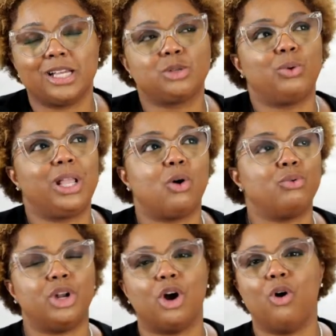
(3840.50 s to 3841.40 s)
Because we
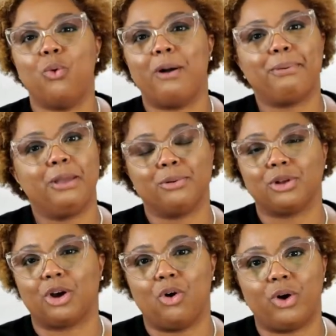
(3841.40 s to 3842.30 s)
don't know what
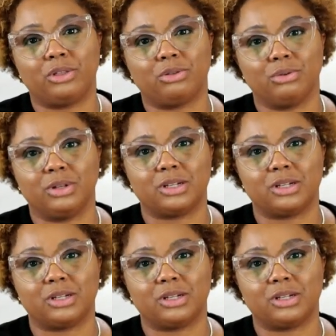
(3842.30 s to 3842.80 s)
people are going through.